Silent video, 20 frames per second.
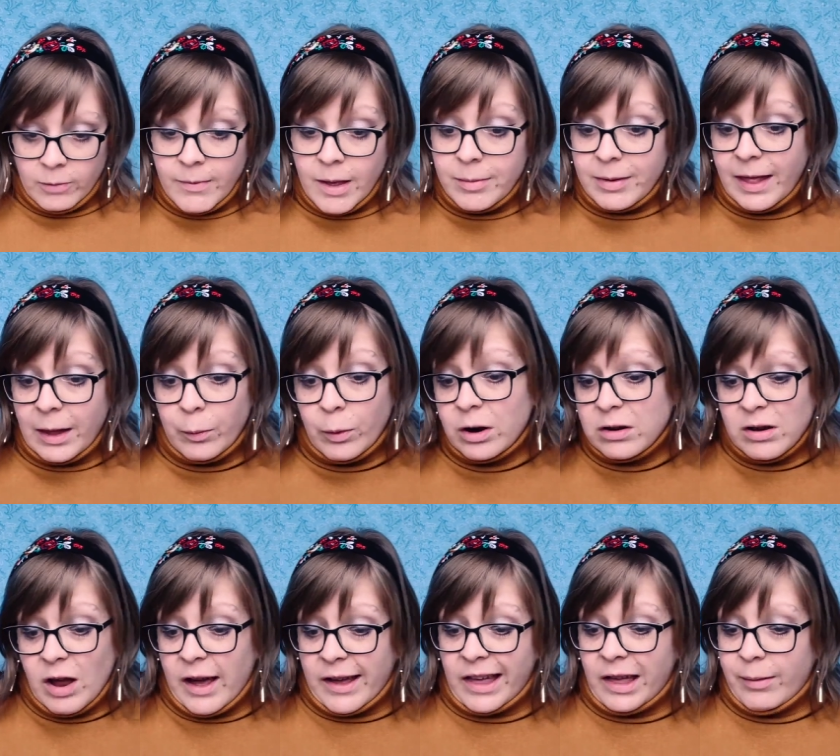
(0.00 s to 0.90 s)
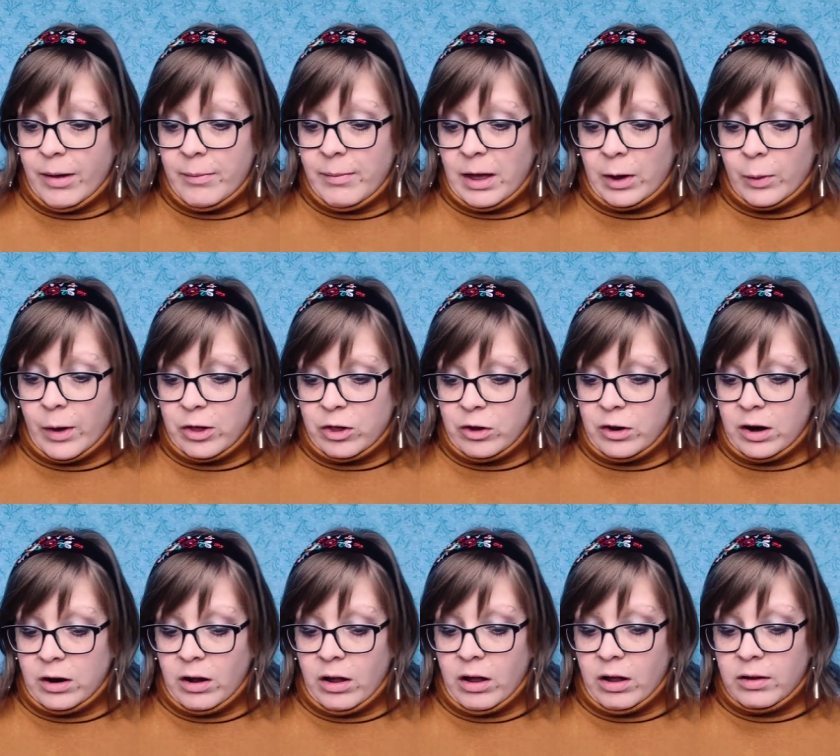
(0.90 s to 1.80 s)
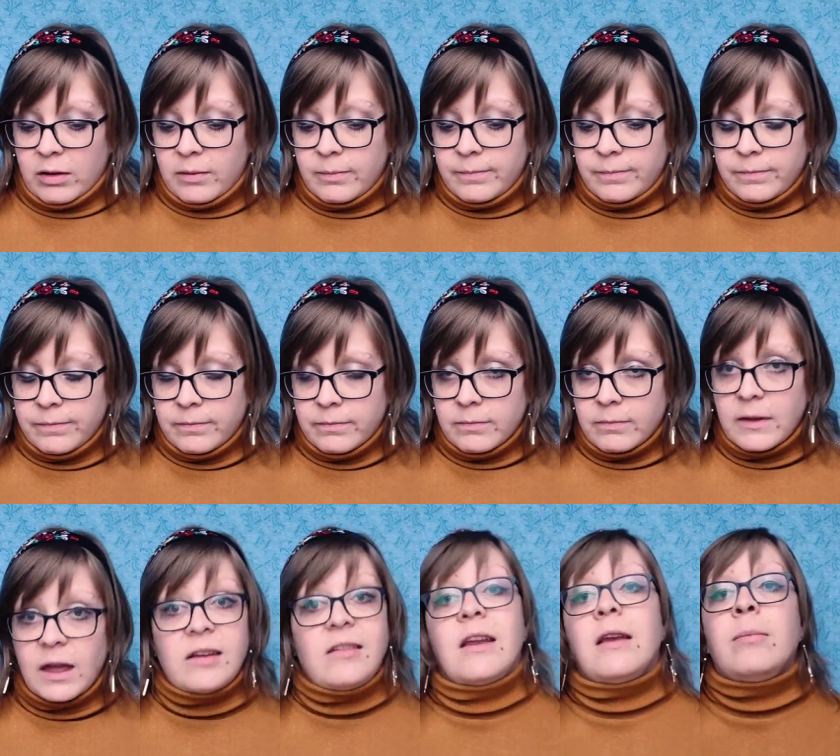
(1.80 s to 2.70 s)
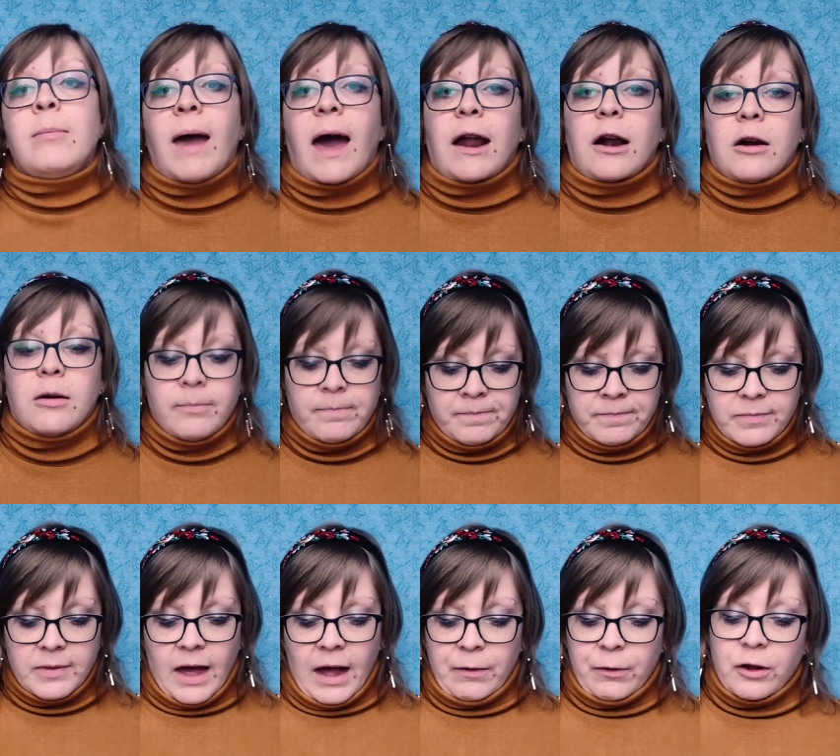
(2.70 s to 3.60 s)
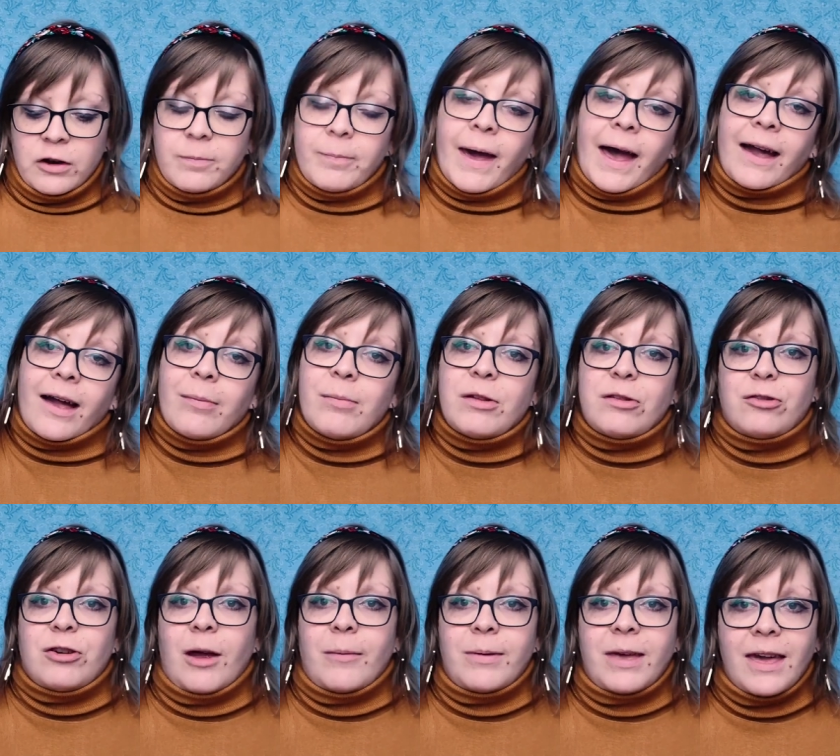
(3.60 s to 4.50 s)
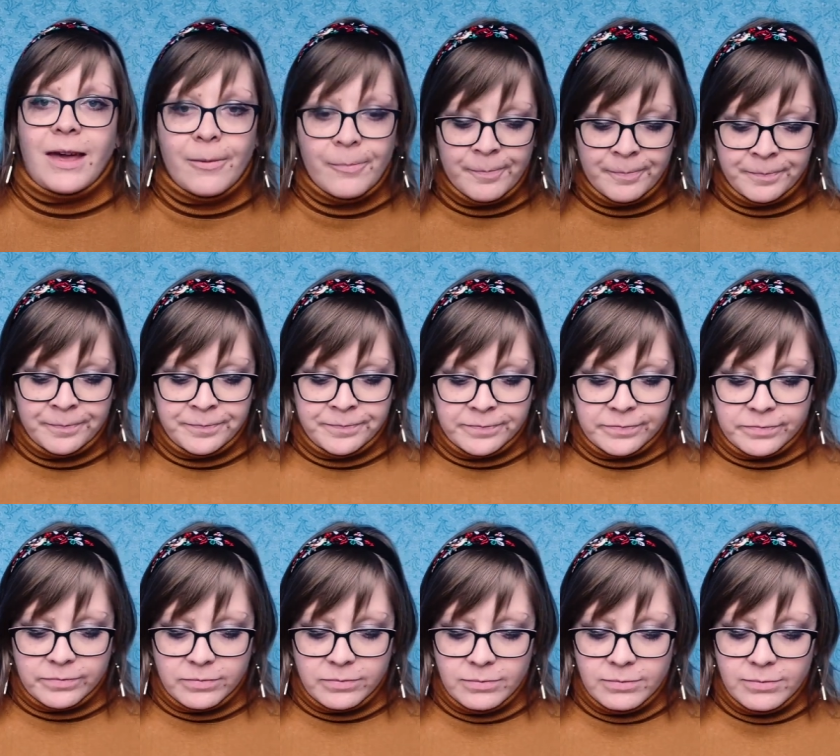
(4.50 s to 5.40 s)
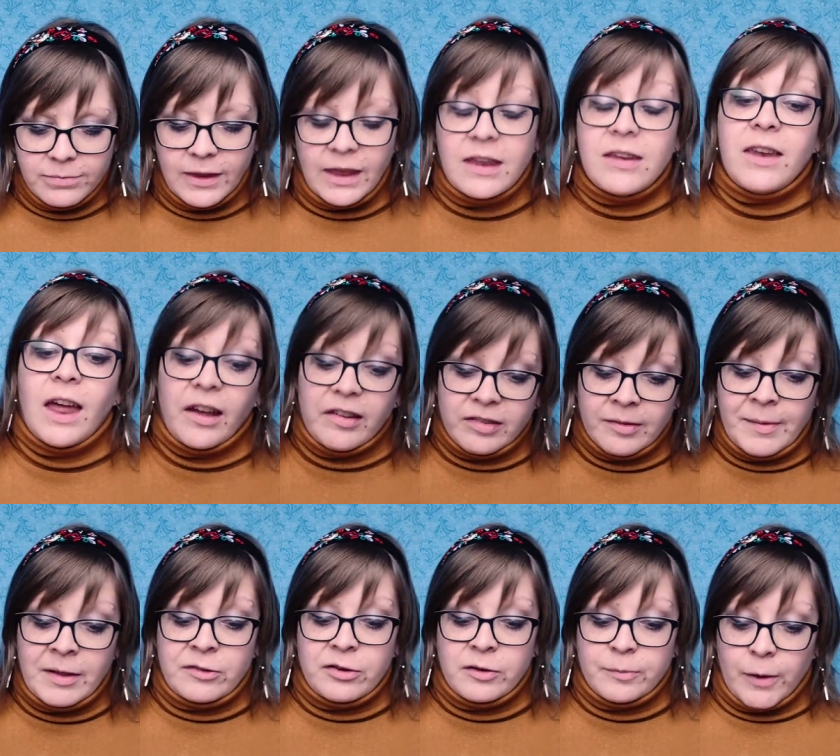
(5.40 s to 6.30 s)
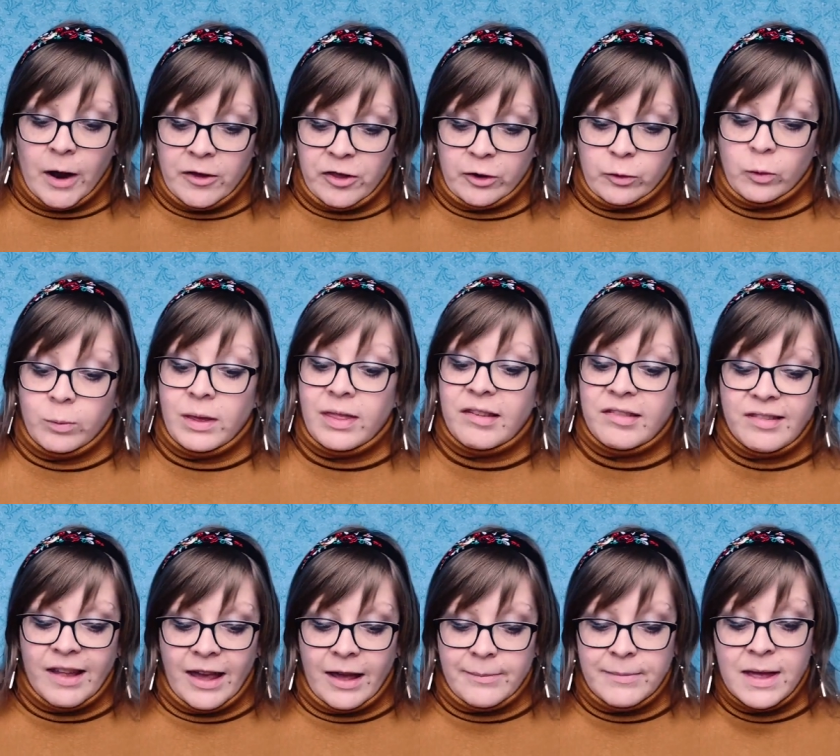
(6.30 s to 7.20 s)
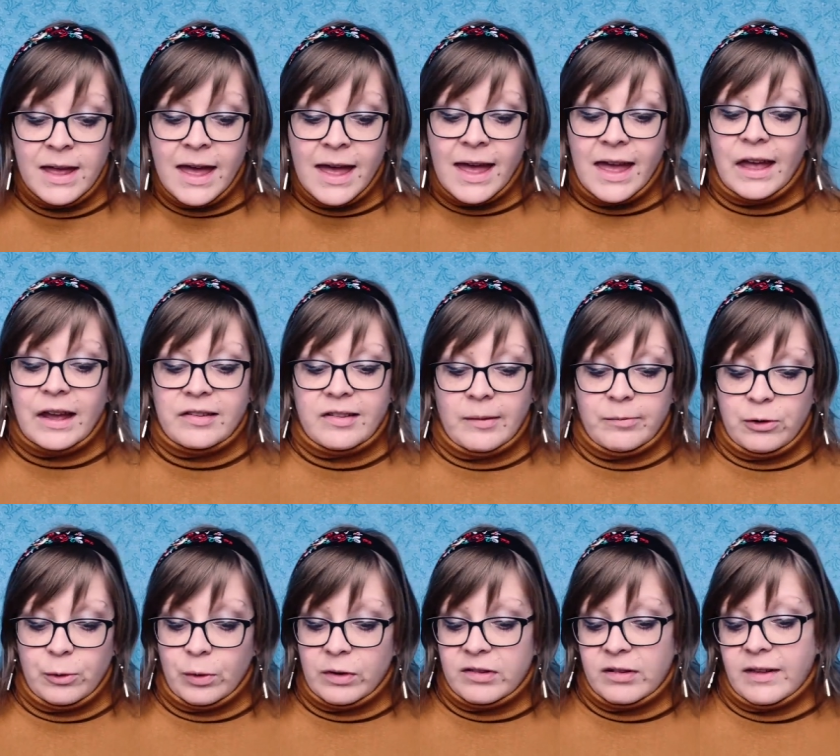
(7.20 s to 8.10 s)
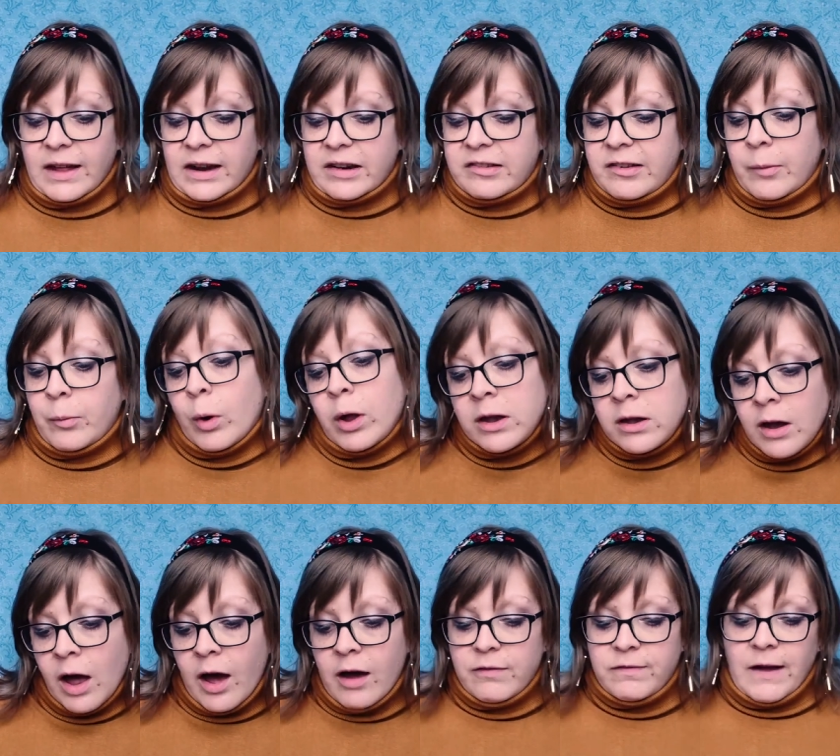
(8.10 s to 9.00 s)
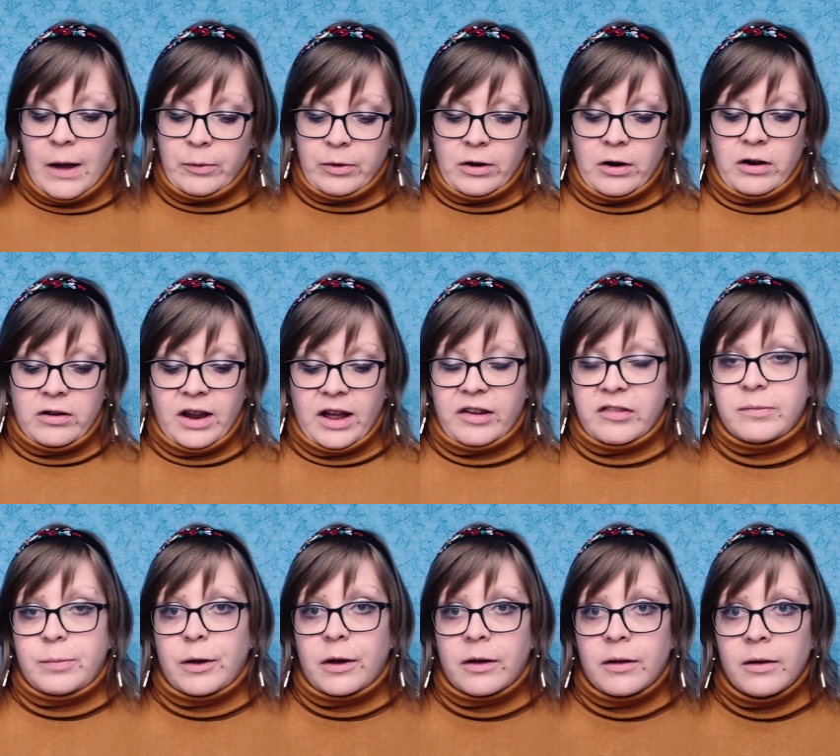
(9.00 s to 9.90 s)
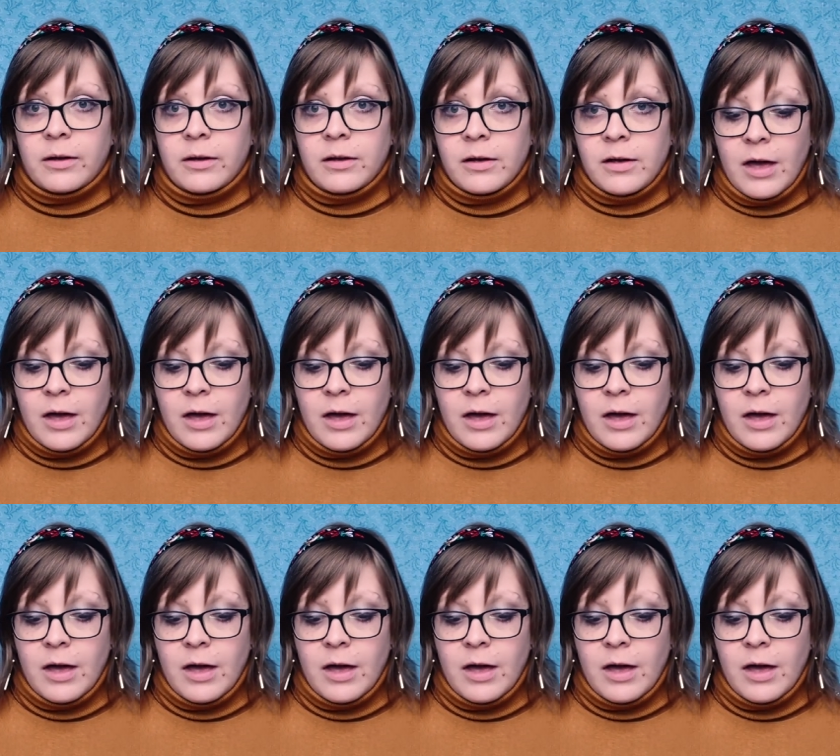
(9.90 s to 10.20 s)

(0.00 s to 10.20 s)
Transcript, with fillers: Or maybe they weren't talking about my question at all. It didn't matter. I looked back at Miss Trepke. Next semester's project will be the same, except you will select someone not found in our textbook.